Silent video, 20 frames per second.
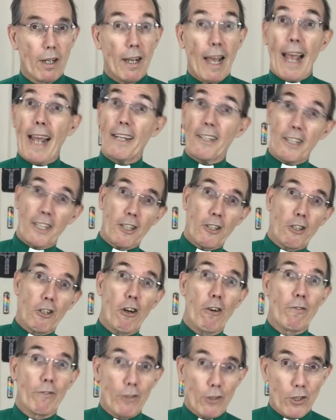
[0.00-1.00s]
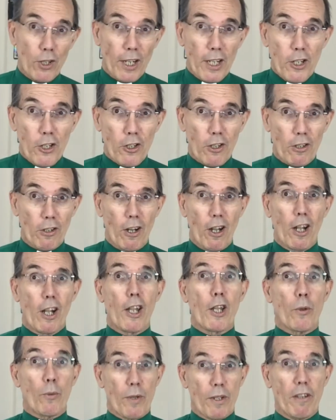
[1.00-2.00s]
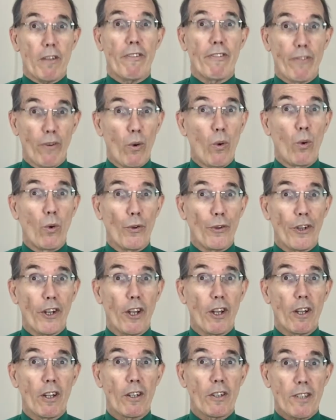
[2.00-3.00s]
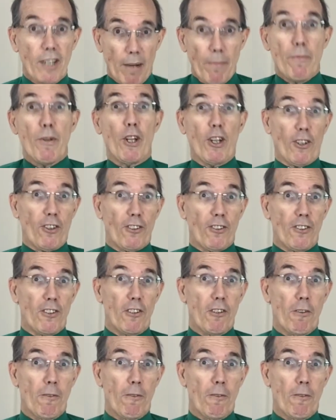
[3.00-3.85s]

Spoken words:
and in conversation with the fawn, Tumnus.